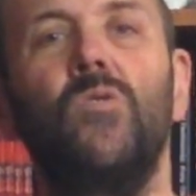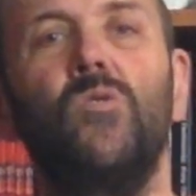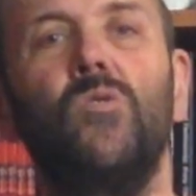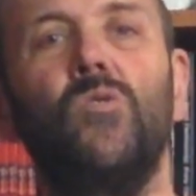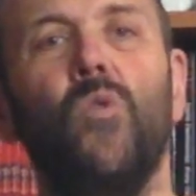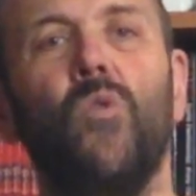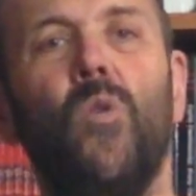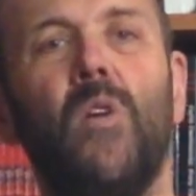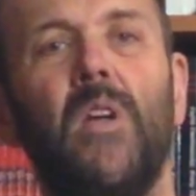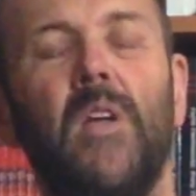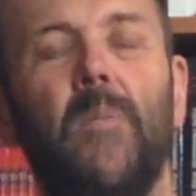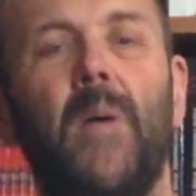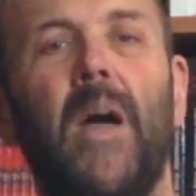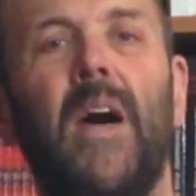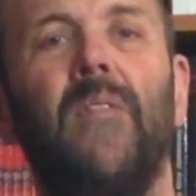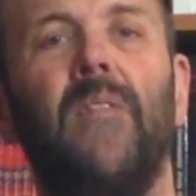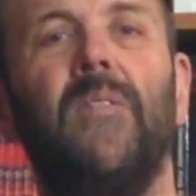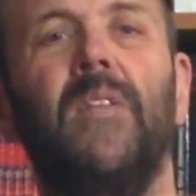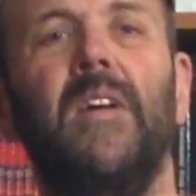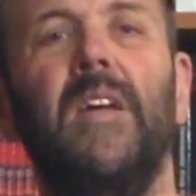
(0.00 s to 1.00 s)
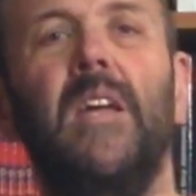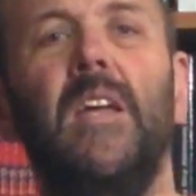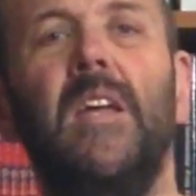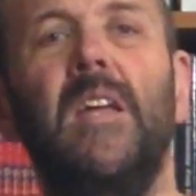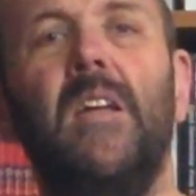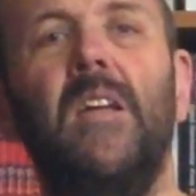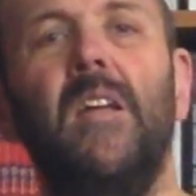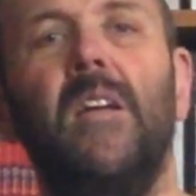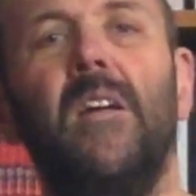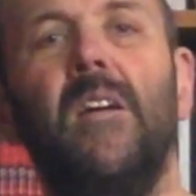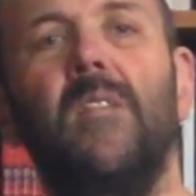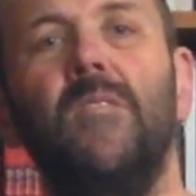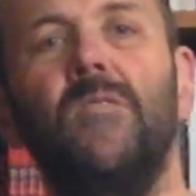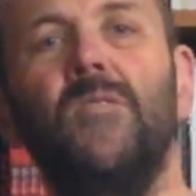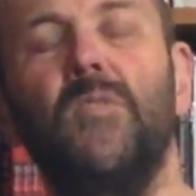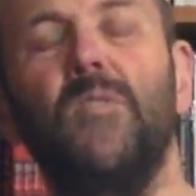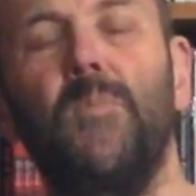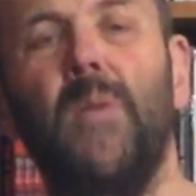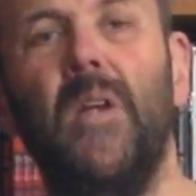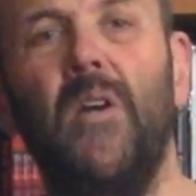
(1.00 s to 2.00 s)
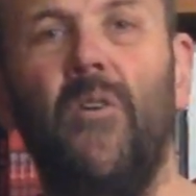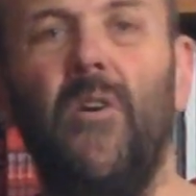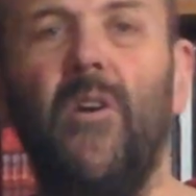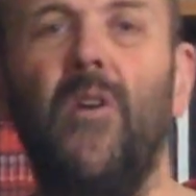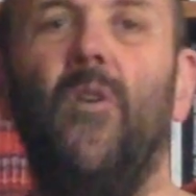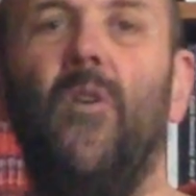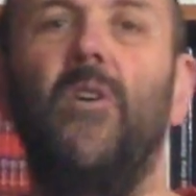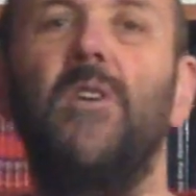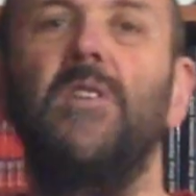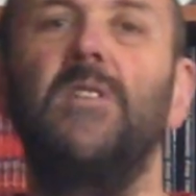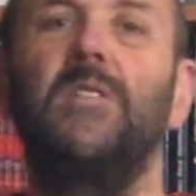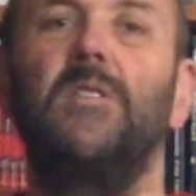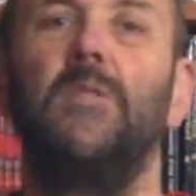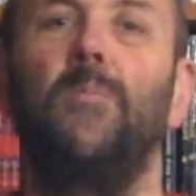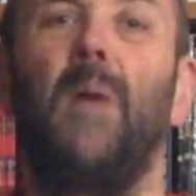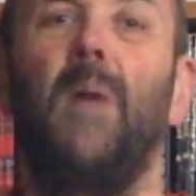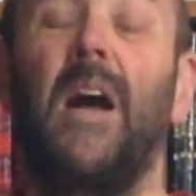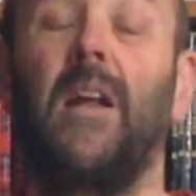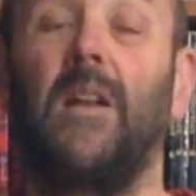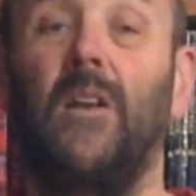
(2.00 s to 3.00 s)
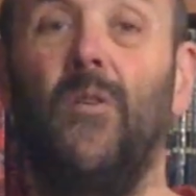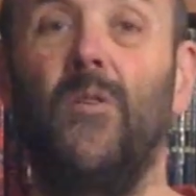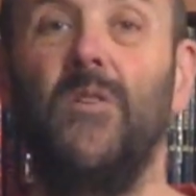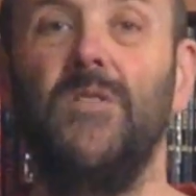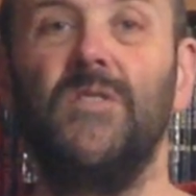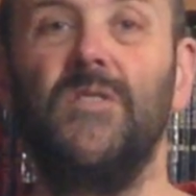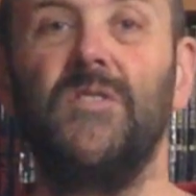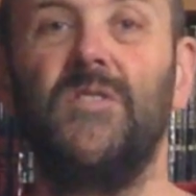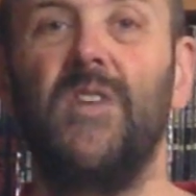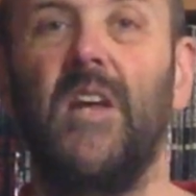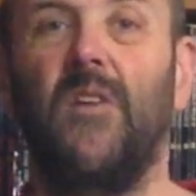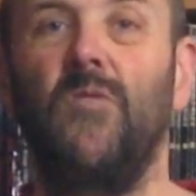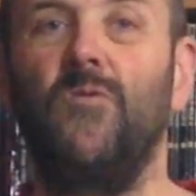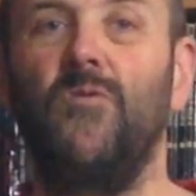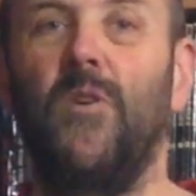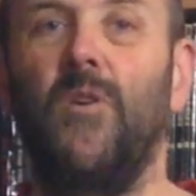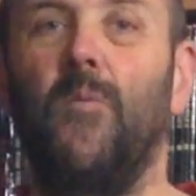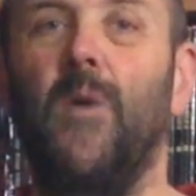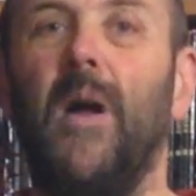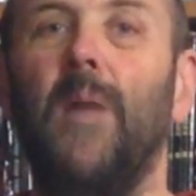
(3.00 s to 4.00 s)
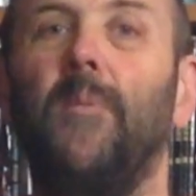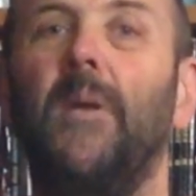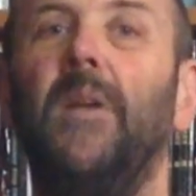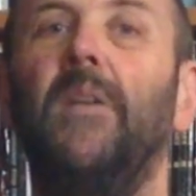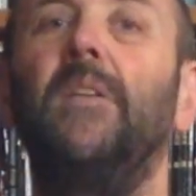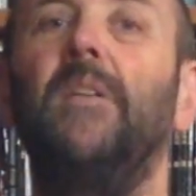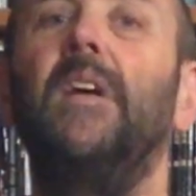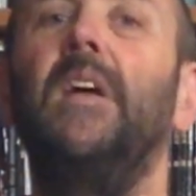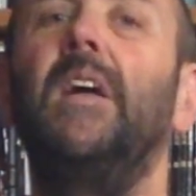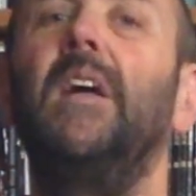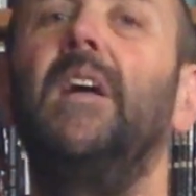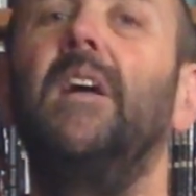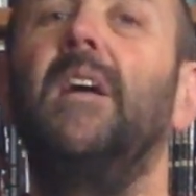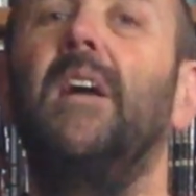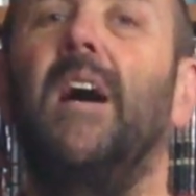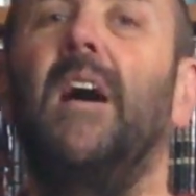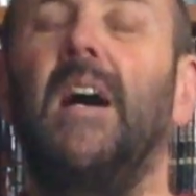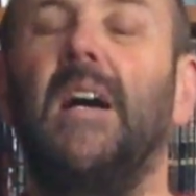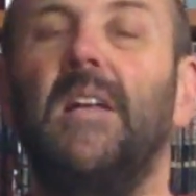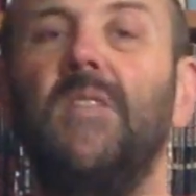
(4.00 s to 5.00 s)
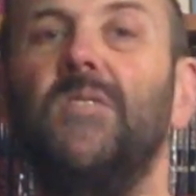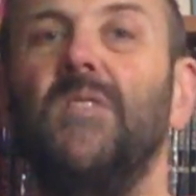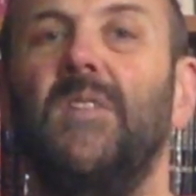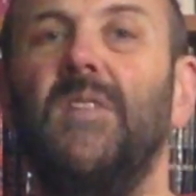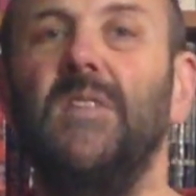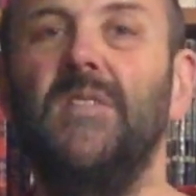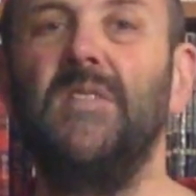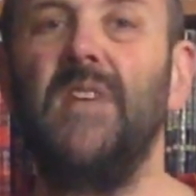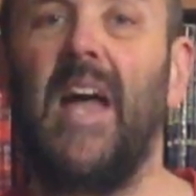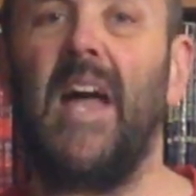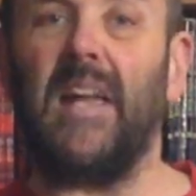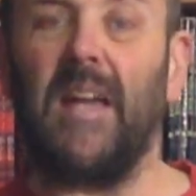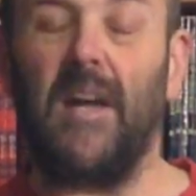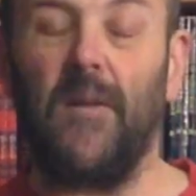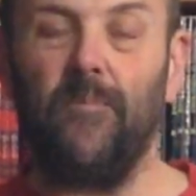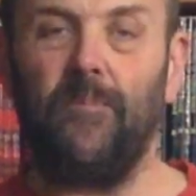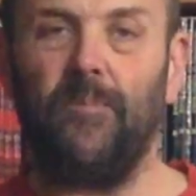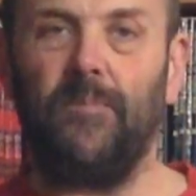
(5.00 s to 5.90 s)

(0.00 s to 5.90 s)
talking about the superiority of the buckler as a secondary weapon to the dagger.